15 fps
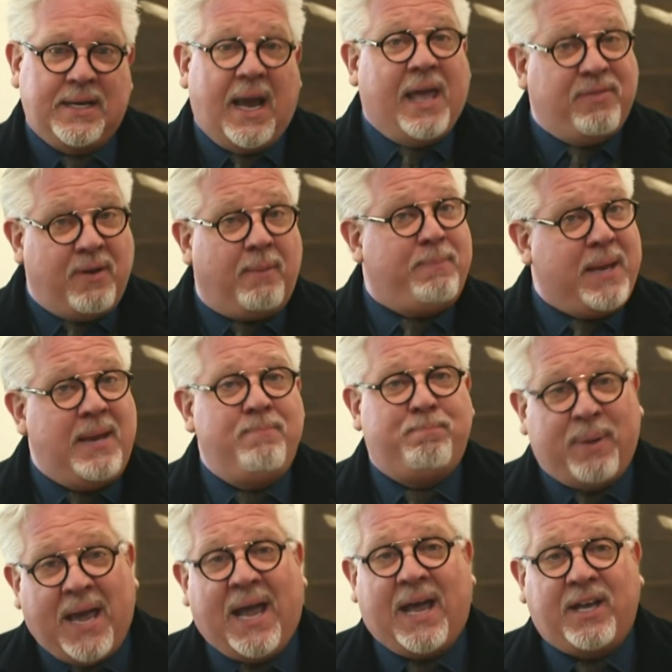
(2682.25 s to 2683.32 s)
and they're being
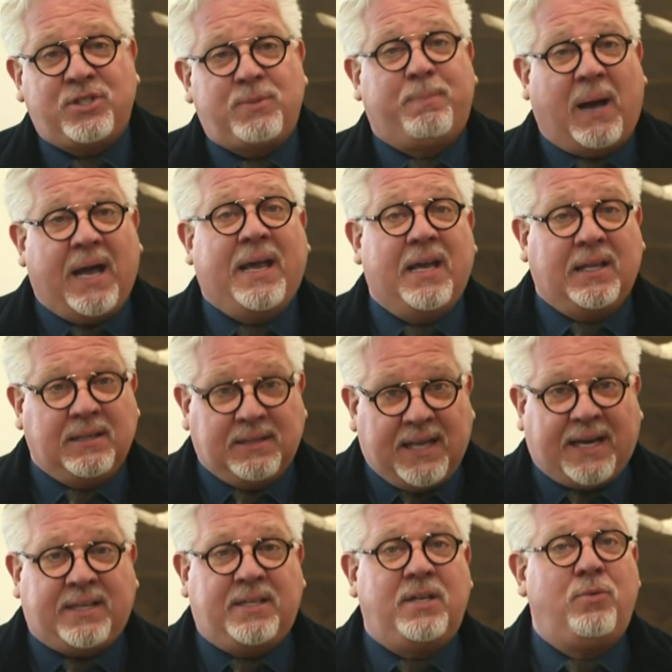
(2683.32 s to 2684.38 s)
passed by
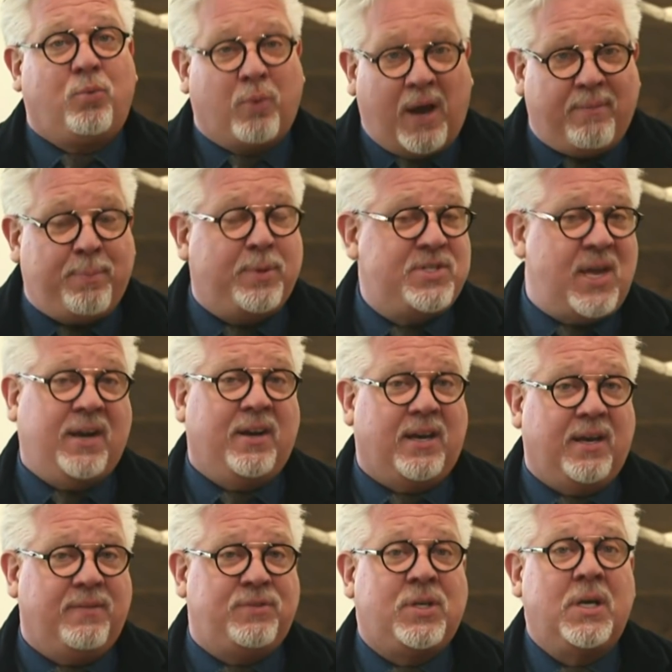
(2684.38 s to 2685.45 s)
elected
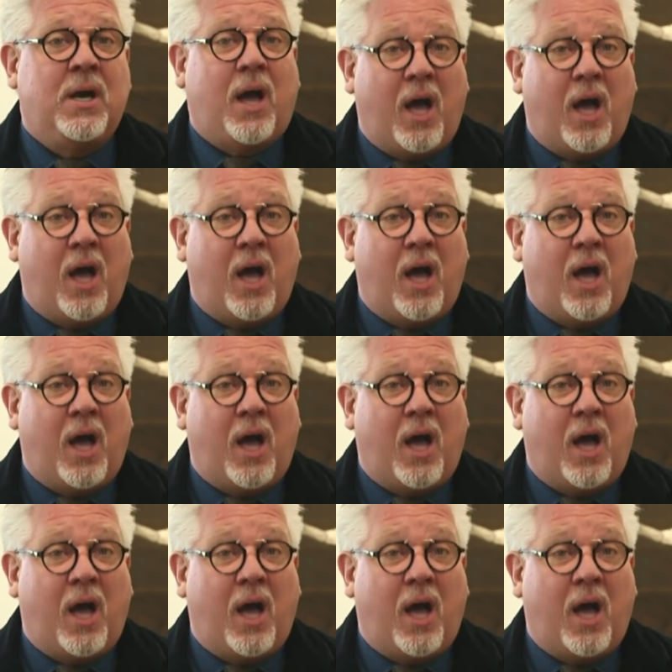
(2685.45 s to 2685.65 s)
representatives